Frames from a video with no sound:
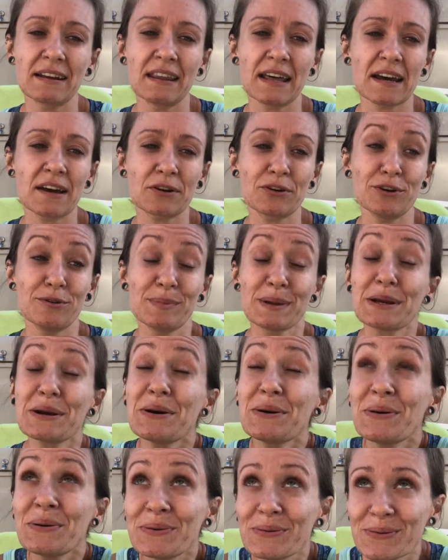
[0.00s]
that could be
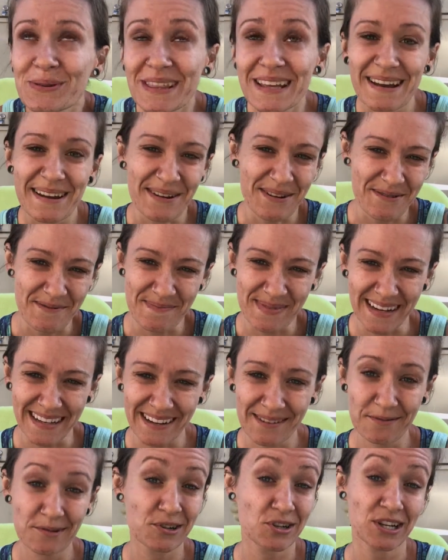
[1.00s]
hula
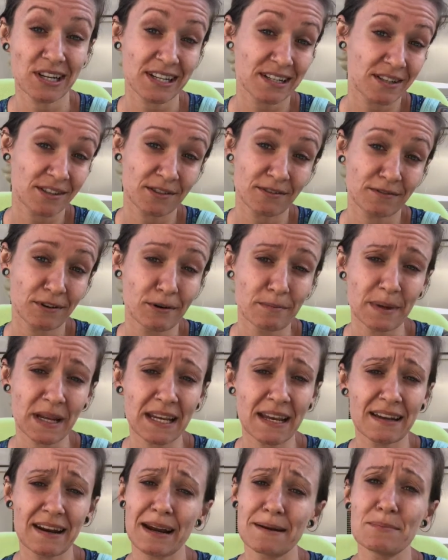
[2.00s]
hooping, which it is for
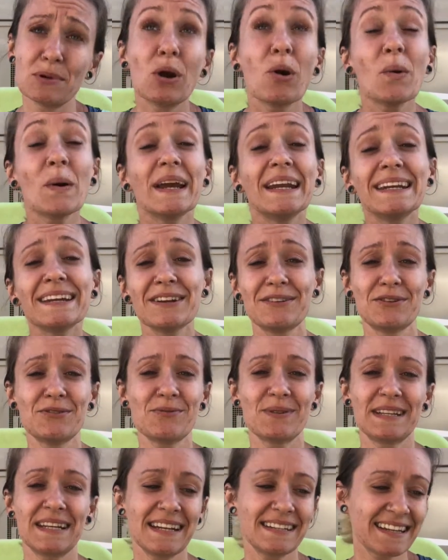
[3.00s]
me, and I'm going to do
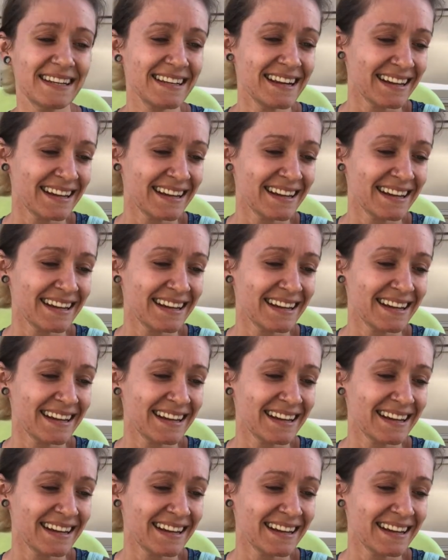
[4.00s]
it.